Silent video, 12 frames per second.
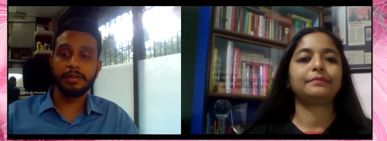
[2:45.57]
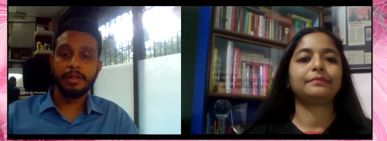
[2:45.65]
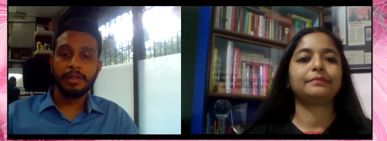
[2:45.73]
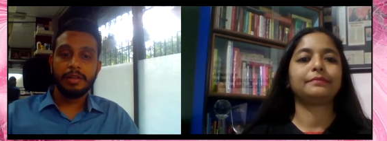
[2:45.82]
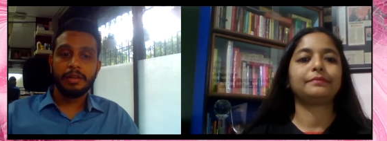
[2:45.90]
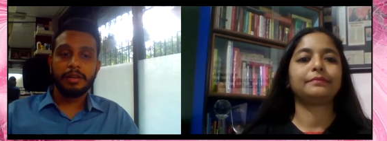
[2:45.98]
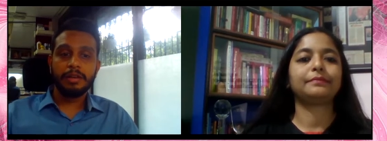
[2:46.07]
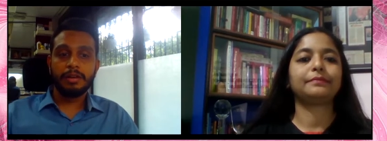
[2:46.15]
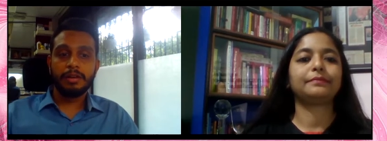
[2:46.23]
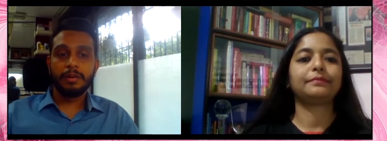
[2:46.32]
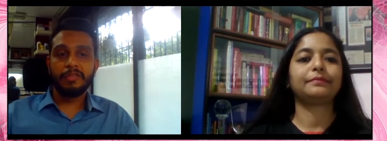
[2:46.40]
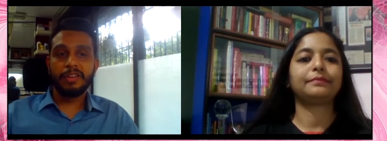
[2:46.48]
Speaker 1: uh, when
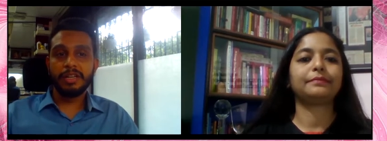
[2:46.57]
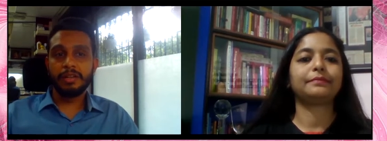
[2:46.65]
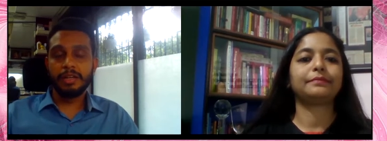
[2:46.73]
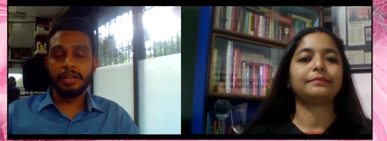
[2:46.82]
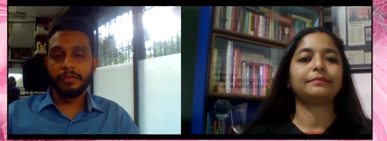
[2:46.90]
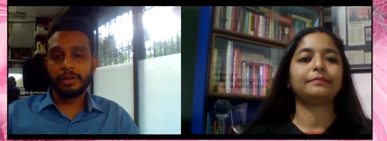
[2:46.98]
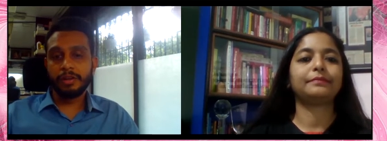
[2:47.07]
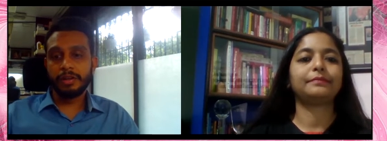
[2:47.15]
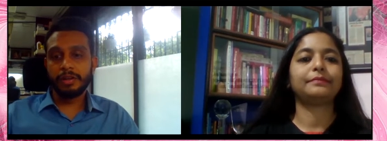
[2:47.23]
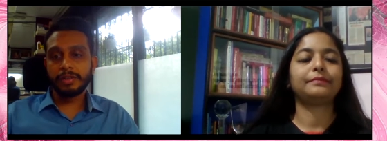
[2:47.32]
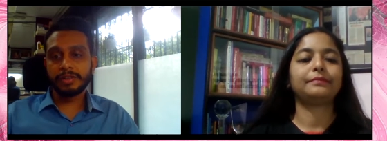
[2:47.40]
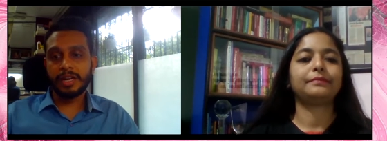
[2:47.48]
the liver starts
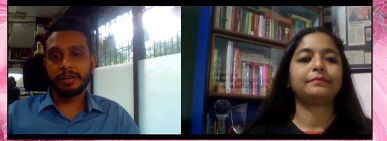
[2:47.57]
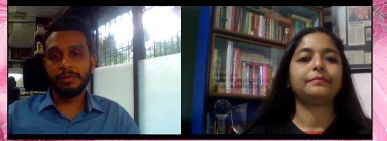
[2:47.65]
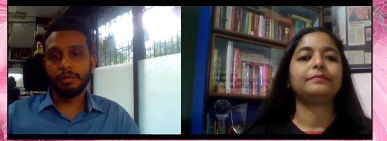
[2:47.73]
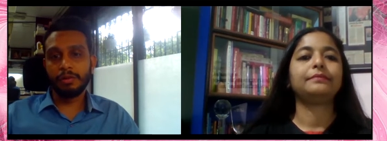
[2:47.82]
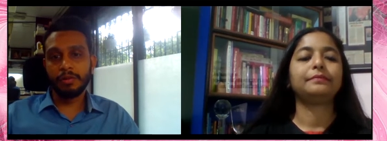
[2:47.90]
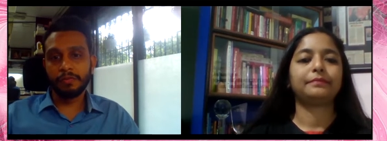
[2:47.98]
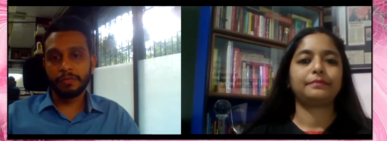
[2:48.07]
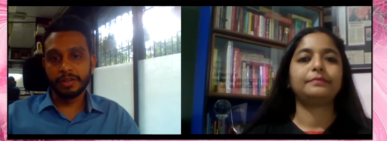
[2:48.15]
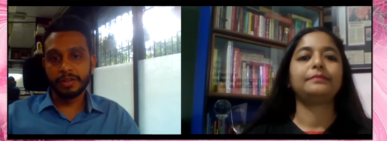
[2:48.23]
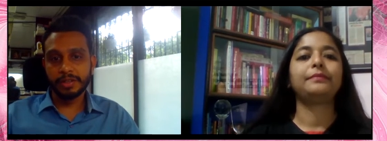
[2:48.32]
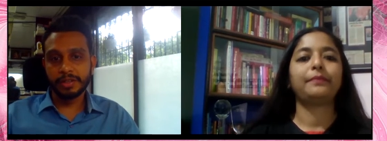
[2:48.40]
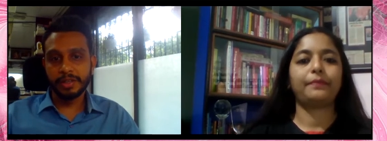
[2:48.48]
non-functioning,
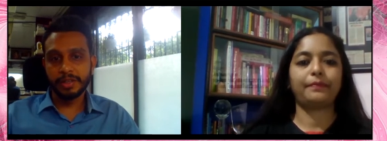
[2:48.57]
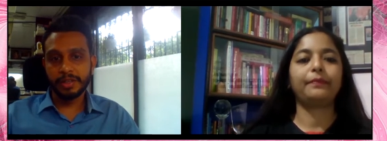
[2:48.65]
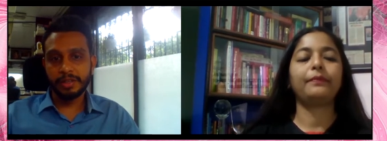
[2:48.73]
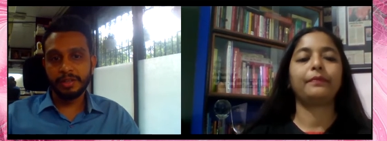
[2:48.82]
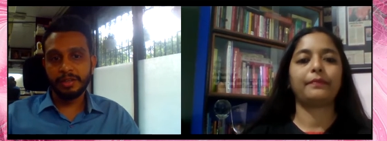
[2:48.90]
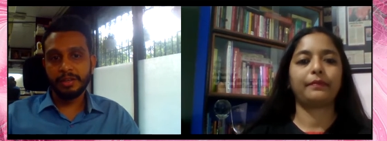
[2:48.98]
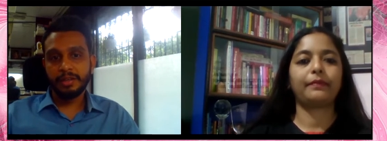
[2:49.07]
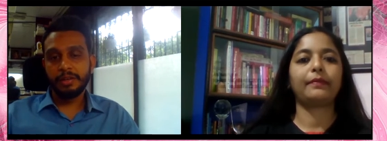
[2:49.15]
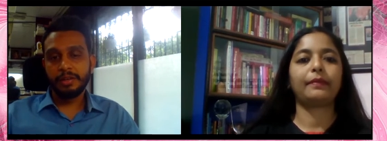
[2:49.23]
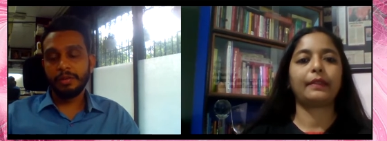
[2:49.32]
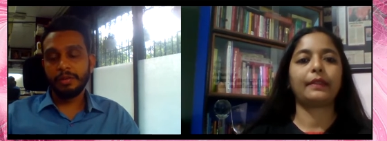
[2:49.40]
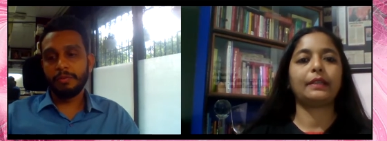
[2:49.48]
what you
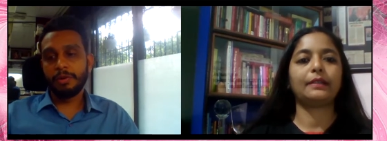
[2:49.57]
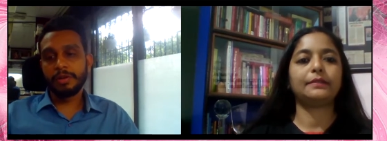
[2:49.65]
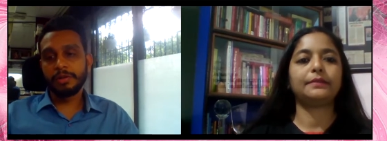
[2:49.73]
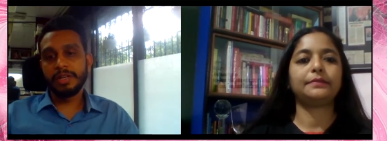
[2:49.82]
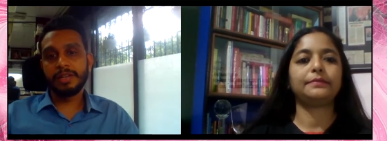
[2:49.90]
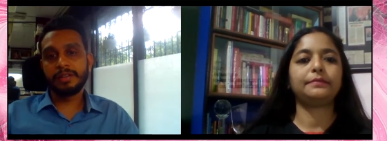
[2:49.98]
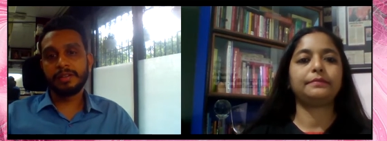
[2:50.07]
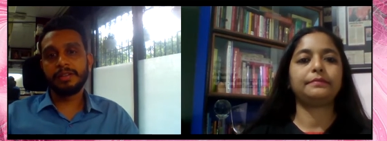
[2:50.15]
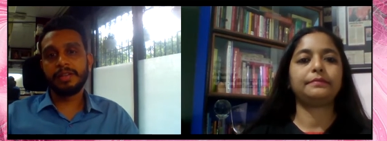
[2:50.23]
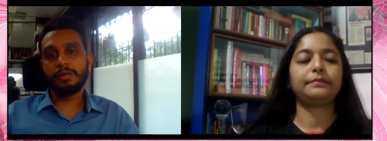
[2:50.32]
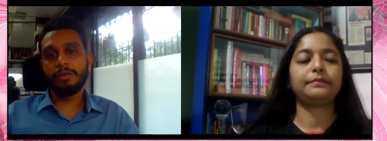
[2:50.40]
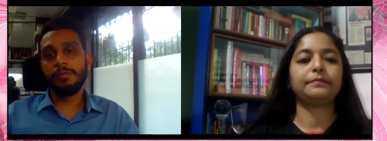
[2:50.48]
realize is that
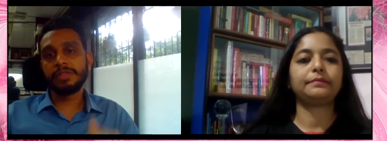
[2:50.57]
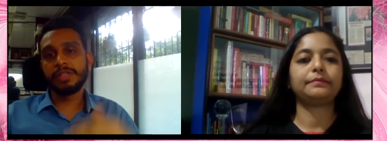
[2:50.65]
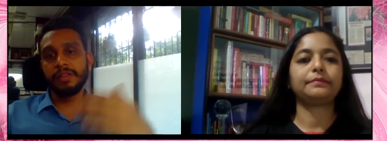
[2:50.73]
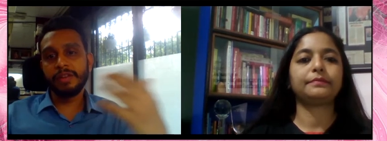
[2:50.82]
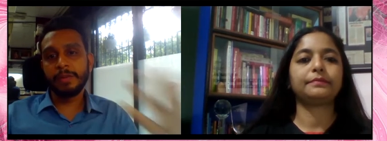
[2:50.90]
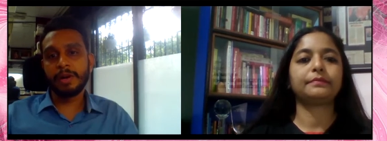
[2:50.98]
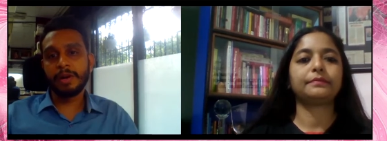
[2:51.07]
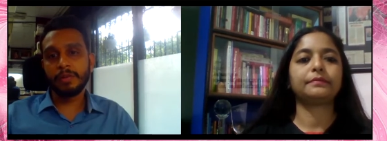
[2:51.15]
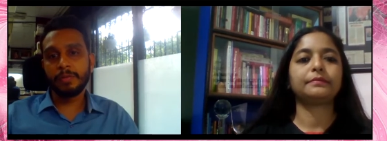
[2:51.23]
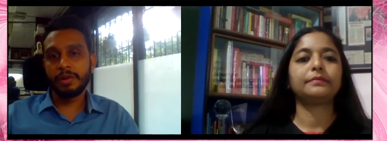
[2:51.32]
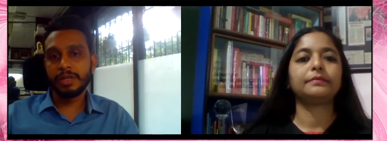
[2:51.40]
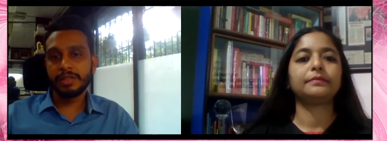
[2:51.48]
almost every part of your body
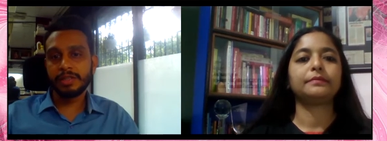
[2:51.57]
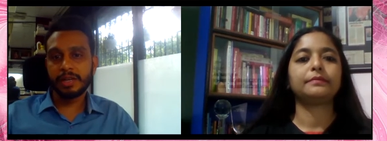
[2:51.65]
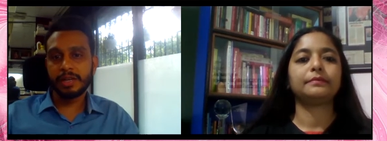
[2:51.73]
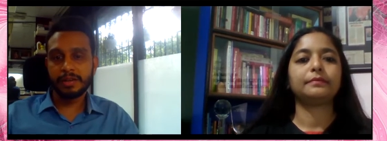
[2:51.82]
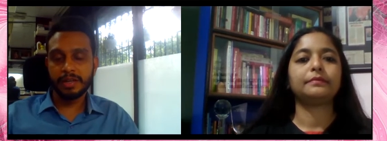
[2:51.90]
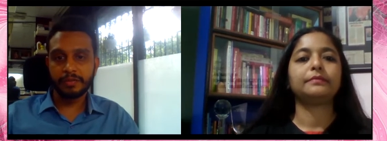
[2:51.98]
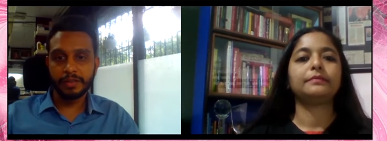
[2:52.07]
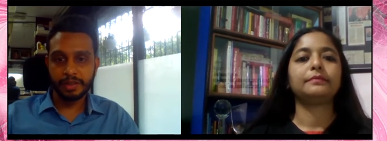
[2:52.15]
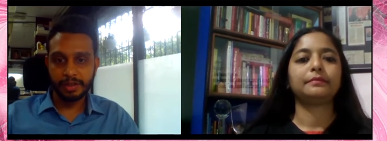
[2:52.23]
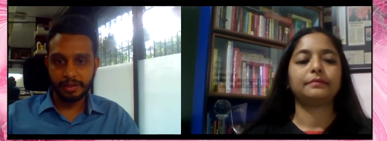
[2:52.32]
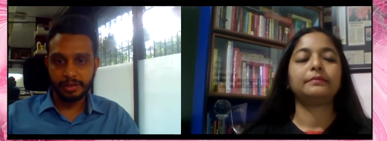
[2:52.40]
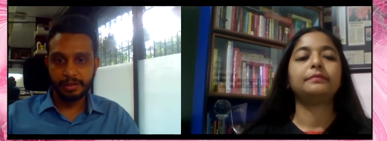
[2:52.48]
starts getting affected,
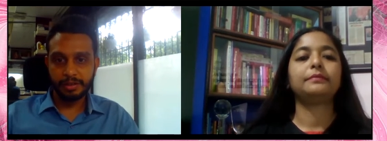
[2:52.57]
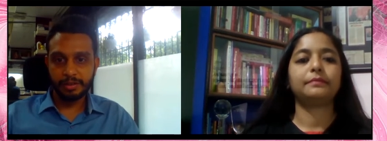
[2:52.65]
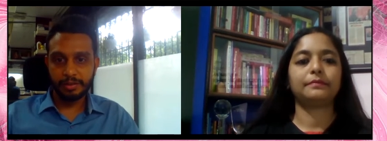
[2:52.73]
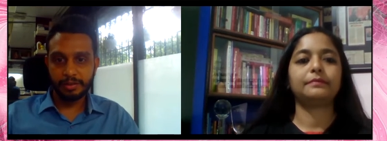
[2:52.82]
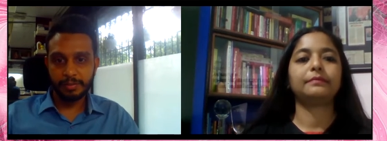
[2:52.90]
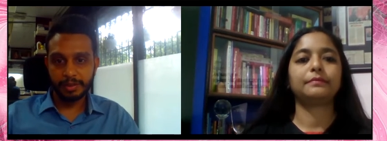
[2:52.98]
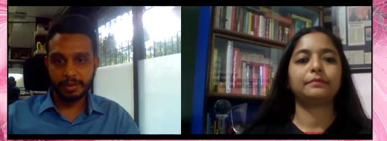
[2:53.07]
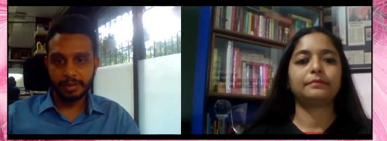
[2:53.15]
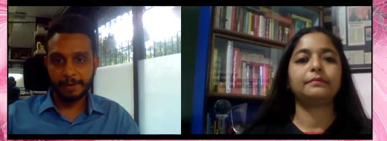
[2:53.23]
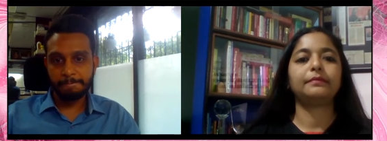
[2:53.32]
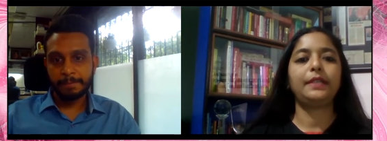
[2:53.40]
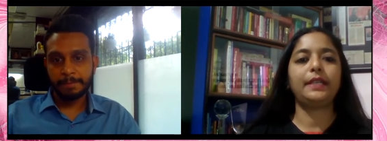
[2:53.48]
basically.
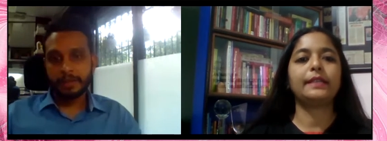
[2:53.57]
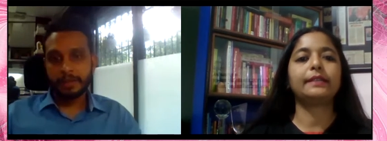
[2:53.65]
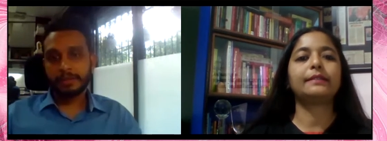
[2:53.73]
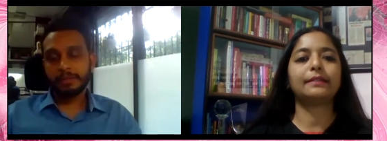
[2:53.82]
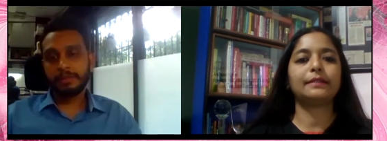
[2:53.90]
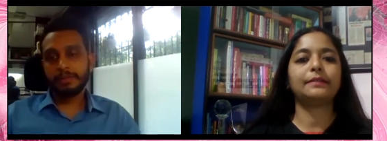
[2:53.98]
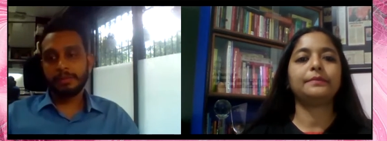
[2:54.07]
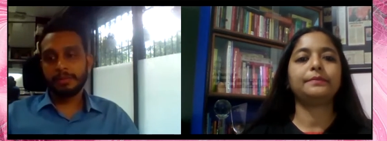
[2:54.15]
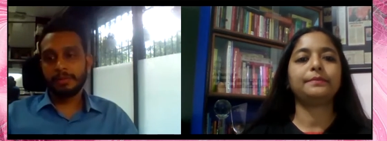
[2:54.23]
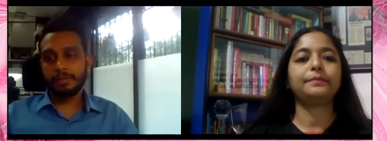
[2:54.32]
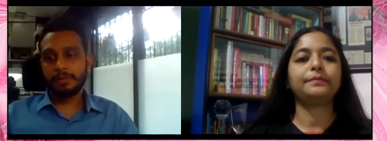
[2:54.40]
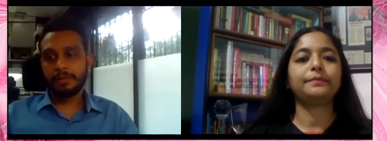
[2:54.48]
Yes.
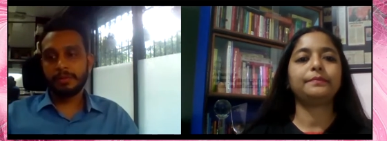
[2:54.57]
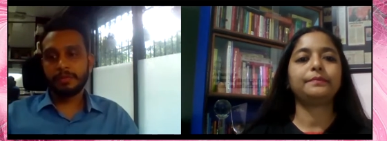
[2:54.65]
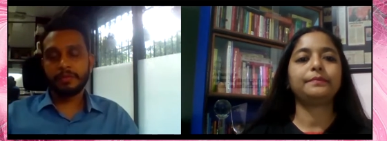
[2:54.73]
So